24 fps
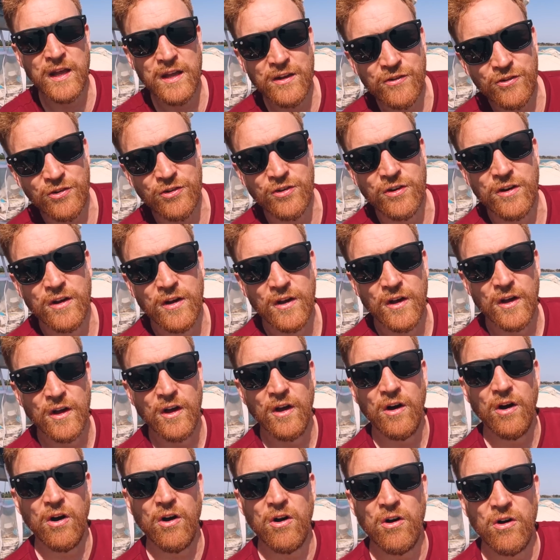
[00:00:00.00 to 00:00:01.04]
hitch
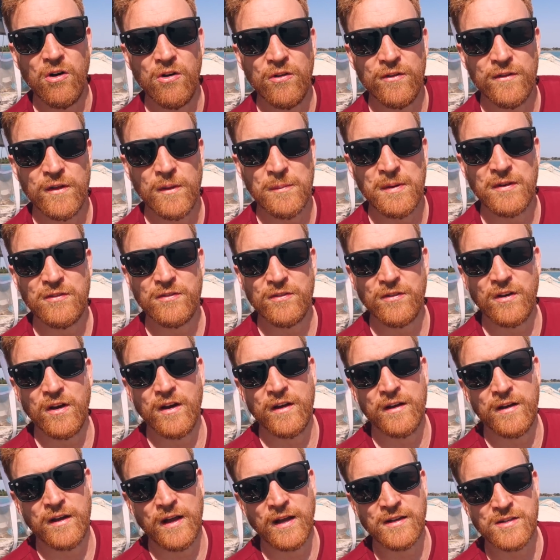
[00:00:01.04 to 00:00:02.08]
on a piece of
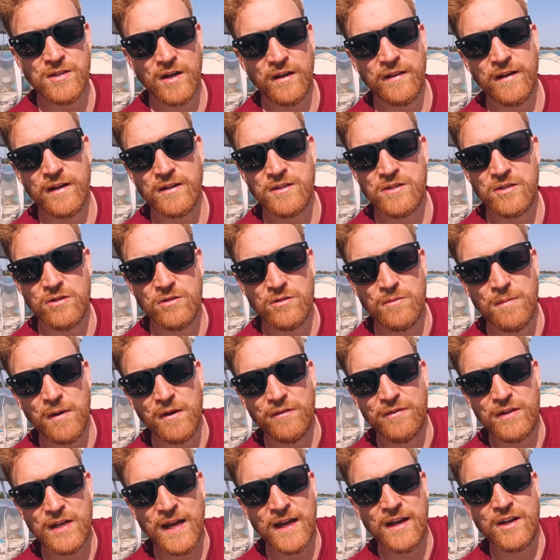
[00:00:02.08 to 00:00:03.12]
line and tie that to
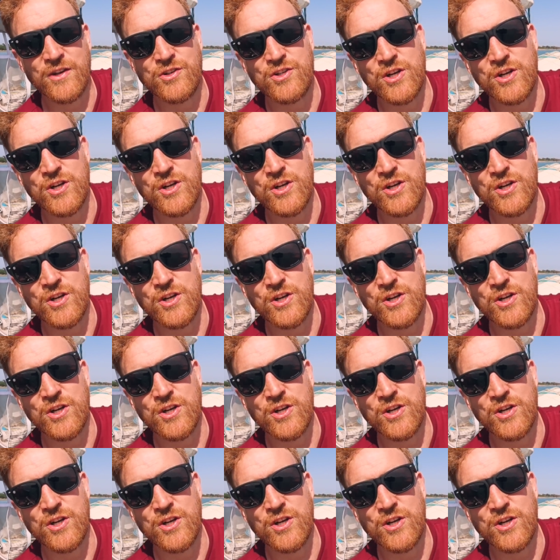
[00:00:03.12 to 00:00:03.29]
both the anchor